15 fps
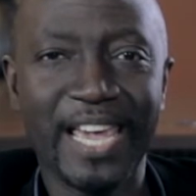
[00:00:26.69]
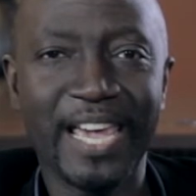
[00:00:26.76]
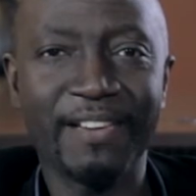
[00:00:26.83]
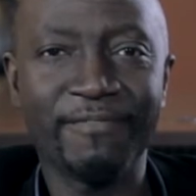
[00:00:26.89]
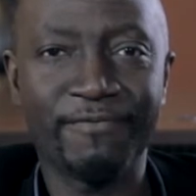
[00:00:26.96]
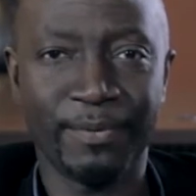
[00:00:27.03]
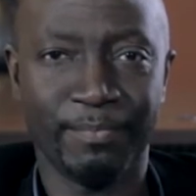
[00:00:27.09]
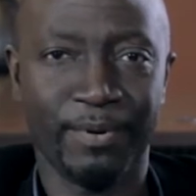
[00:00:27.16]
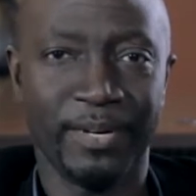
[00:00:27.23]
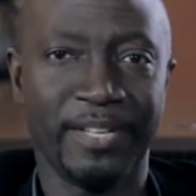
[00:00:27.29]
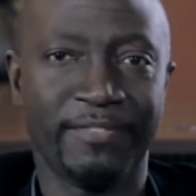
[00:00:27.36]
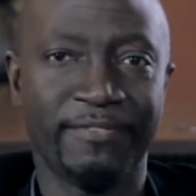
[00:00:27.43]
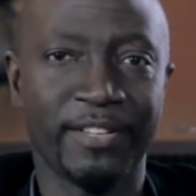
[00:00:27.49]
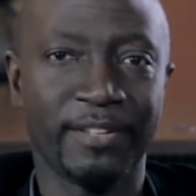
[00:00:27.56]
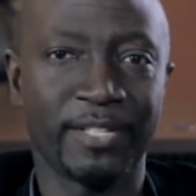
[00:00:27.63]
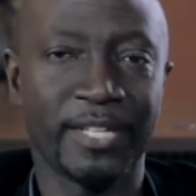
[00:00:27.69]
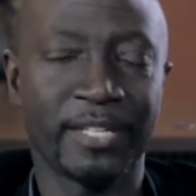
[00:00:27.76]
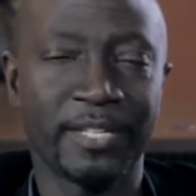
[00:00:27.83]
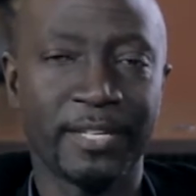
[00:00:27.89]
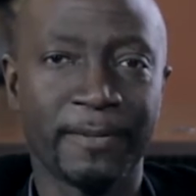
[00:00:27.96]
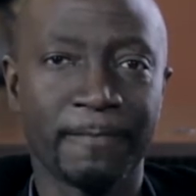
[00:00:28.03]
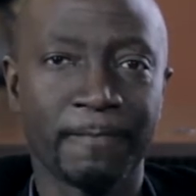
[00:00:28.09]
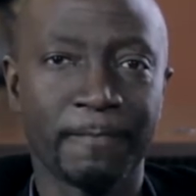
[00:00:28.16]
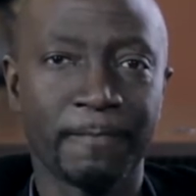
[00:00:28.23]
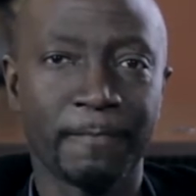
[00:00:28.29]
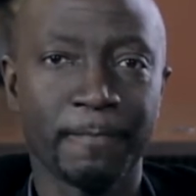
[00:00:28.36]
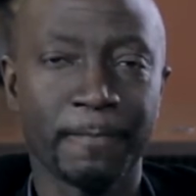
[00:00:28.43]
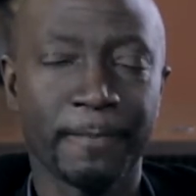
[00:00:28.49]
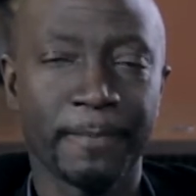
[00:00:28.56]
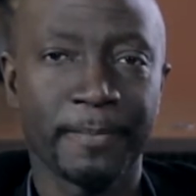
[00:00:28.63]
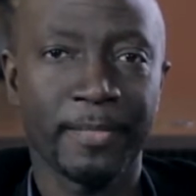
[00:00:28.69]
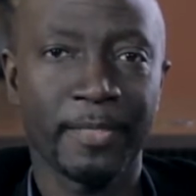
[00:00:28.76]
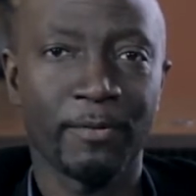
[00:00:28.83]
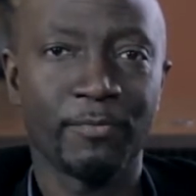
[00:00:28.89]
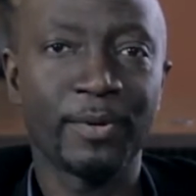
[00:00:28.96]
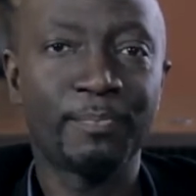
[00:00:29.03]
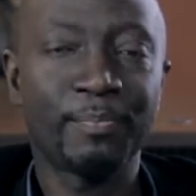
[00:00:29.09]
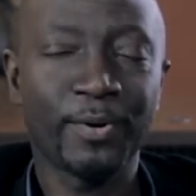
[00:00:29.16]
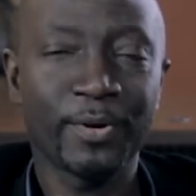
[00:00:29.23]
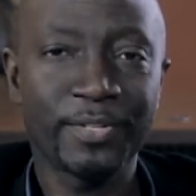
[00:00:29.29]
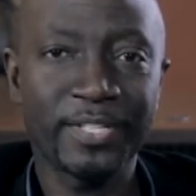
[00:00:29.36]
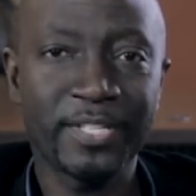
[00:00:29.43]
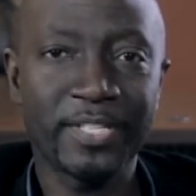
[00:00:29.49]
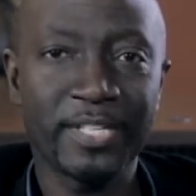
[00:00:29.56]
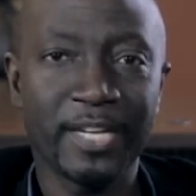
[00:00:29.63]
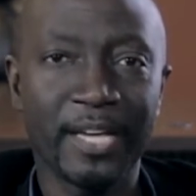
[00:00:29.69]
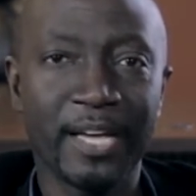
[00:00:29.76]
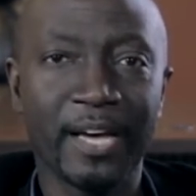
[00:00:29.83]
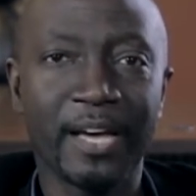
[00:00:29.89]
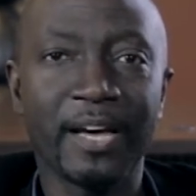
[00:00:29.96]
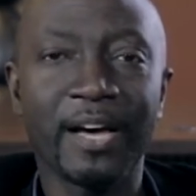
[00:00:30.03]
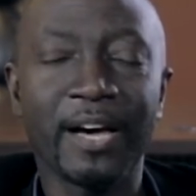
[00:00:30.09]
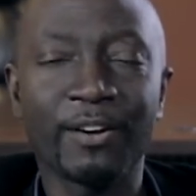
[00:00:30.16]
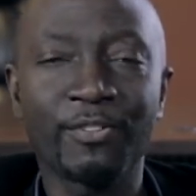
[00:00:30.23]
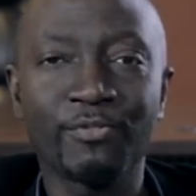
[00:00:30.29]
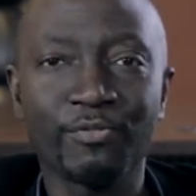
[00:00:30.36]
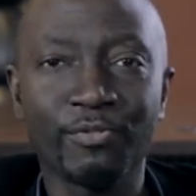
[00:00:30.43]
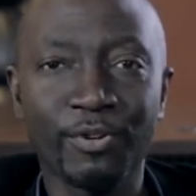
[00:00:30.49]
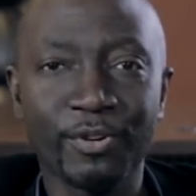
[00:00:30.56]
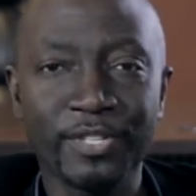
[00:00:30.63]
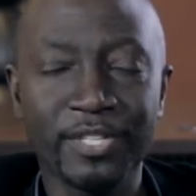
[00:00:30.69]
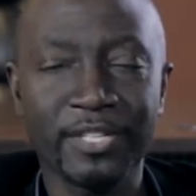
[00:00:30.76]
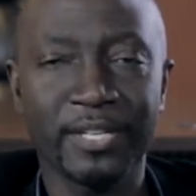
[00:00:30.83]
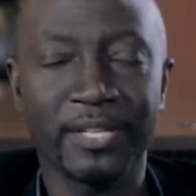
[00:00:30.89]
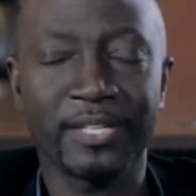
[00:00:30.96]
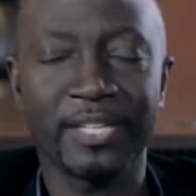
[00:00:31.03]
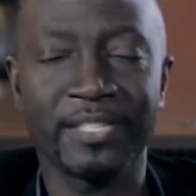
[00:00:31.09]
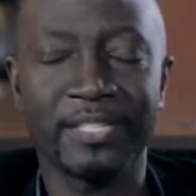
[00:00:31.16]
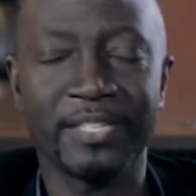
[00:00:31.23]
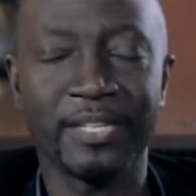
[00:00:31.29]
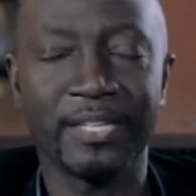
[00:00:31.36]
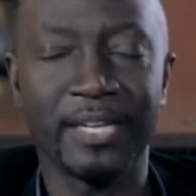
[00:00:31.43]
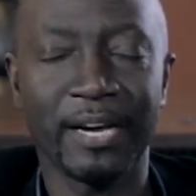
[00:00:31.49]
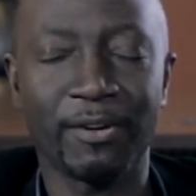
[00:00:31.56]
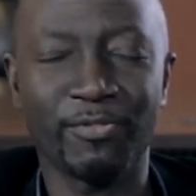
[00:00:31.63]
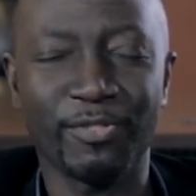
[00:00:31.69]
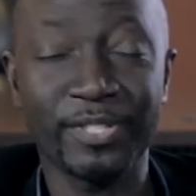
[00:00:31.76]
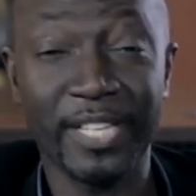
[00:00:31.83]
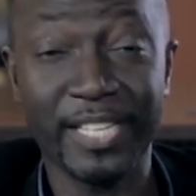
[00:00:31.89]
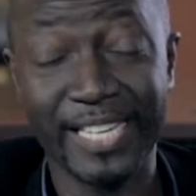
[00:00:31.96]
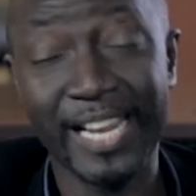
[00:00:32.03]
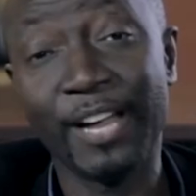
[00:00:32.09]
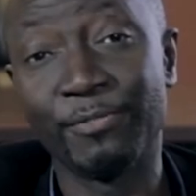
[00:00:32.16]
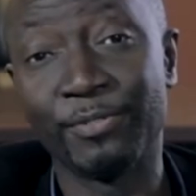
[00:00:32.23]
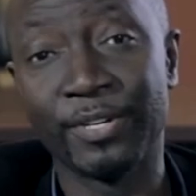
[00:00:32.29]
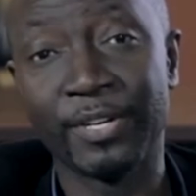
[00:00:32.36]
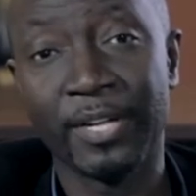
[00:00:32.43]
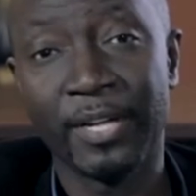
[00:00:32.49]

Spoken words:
everybody felt it. Reports say across the city, across the town,